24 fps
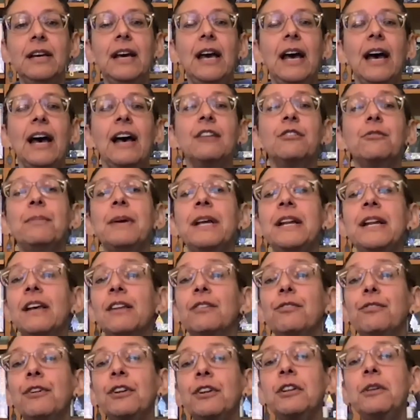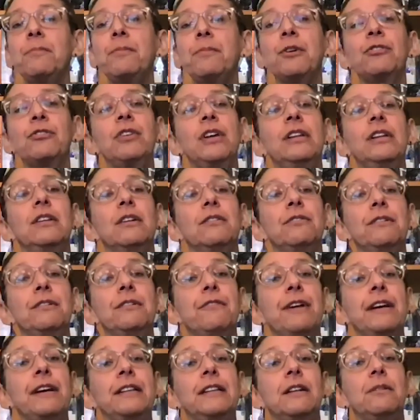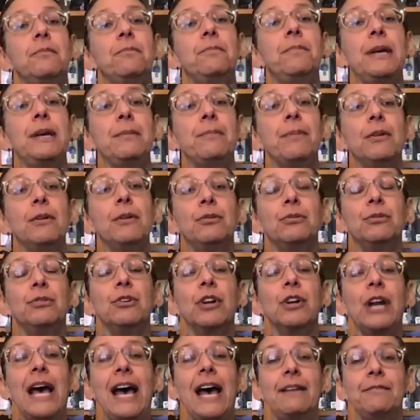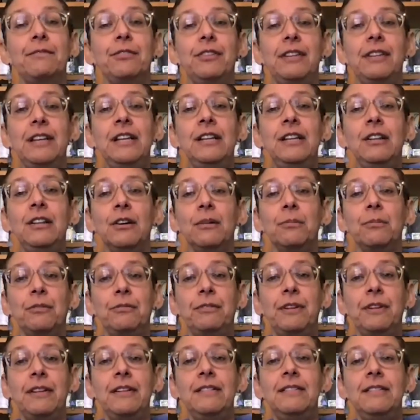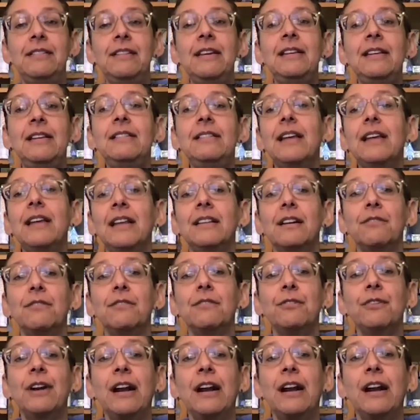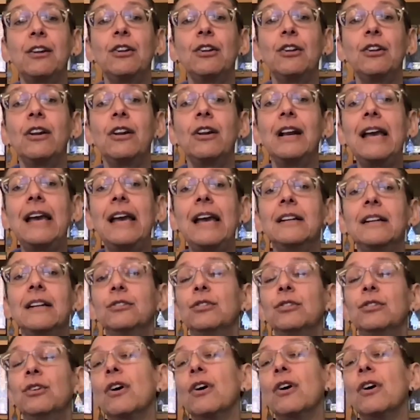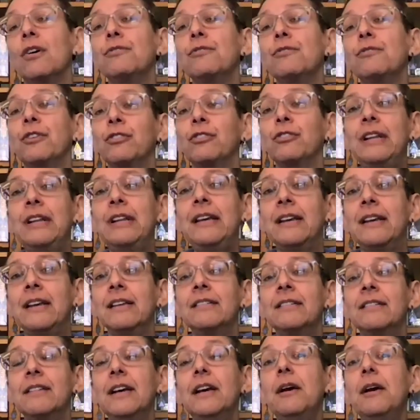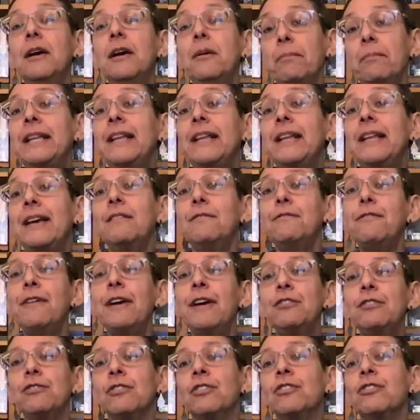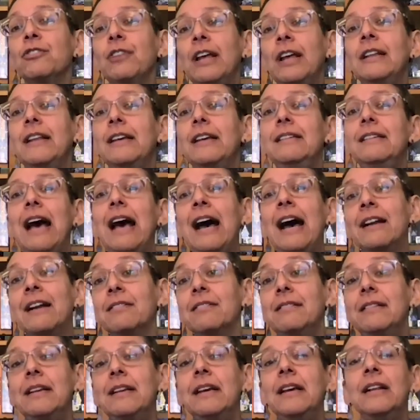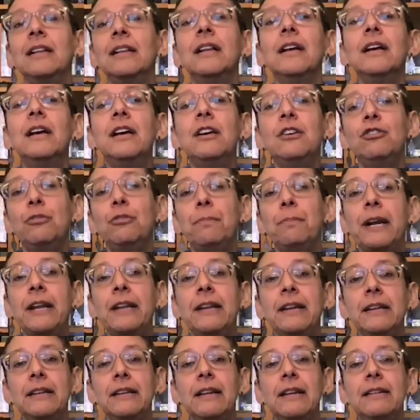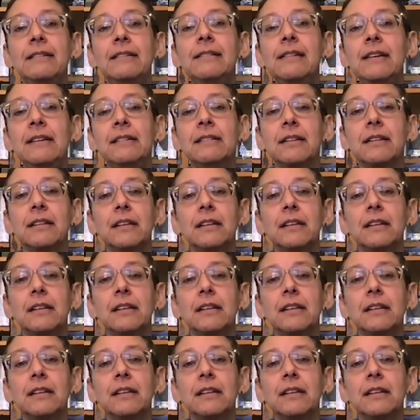As many as 40% of infected people do not have symptoms of the disease and therefore are not likely to cough or sneeze, but they are infectious and they are still spreading the disease.